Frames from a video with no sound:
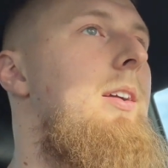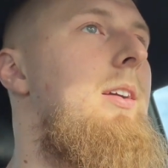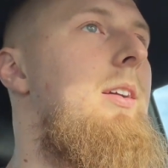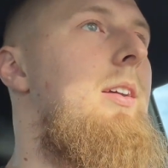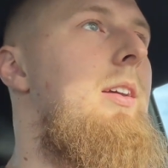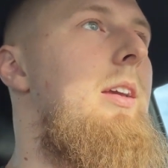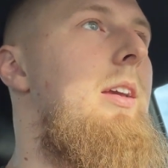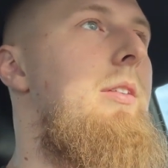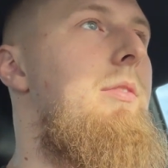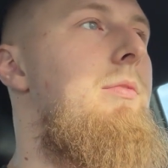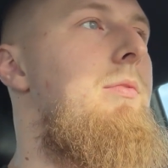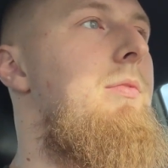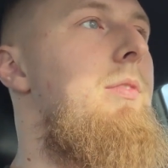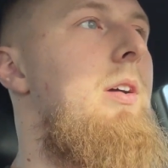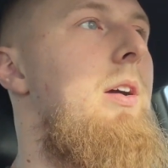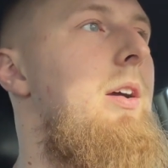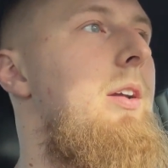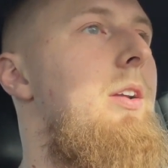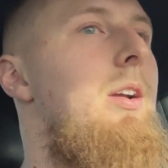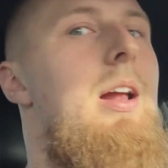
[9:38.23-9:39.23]
if
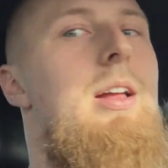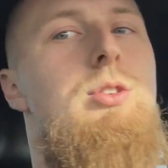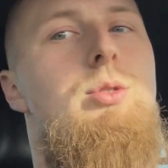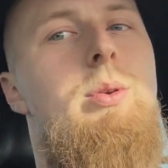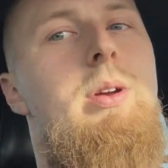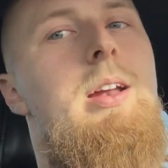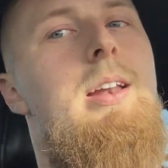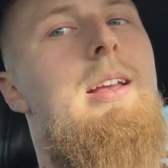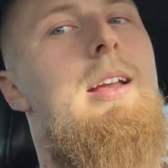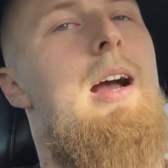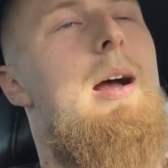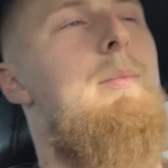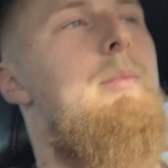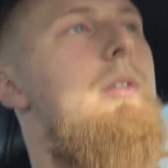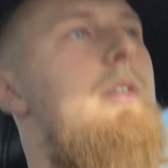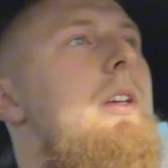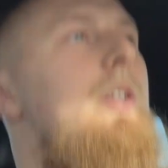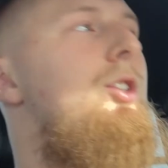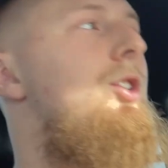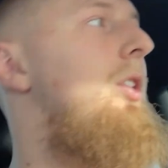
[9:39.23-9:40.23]
you're not doing any
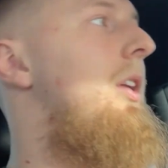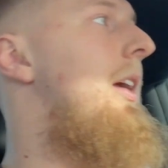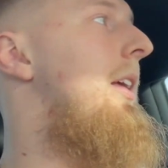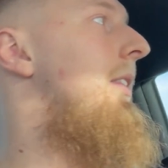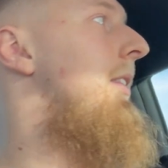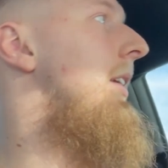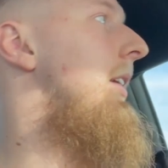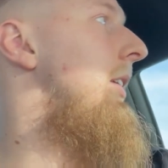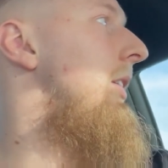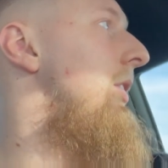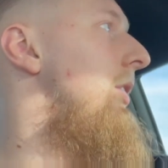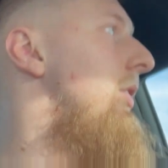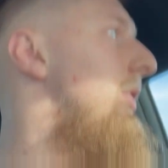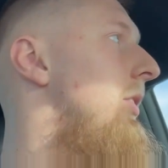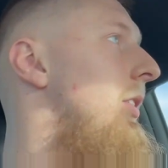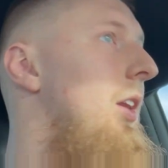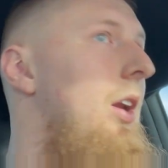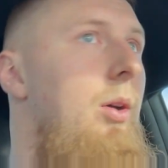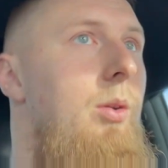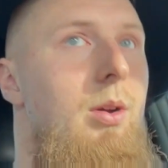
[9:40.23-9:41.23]
competition. I think
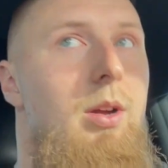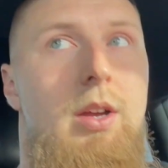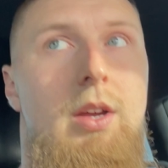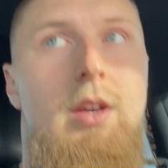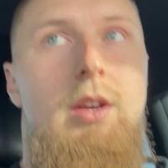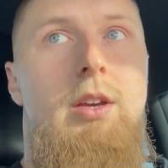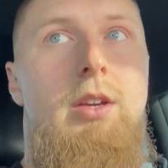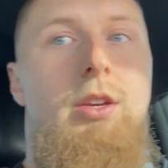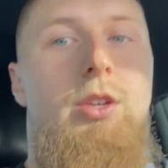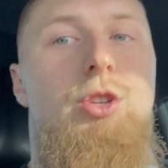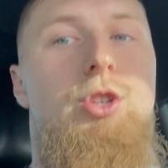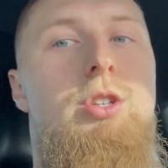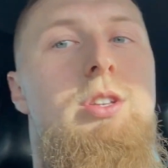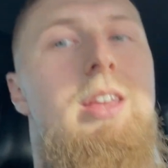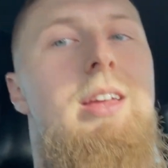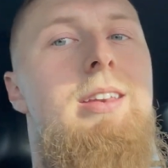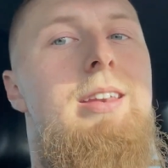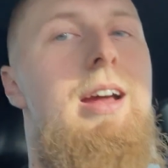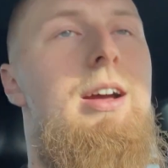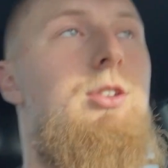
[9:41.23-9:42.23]
you just
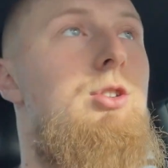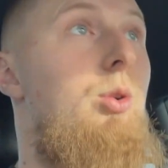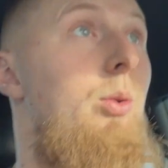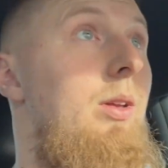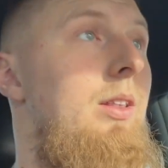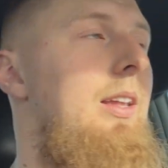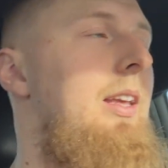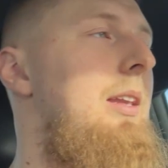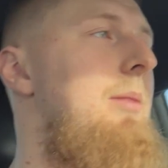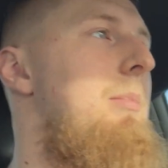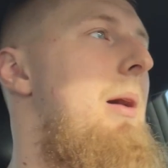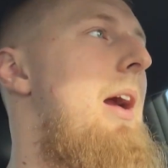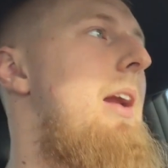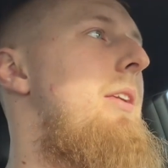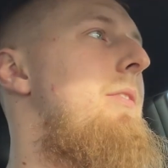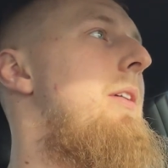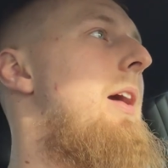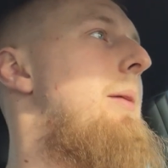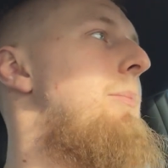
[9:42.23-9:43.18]
get down to a lean body fat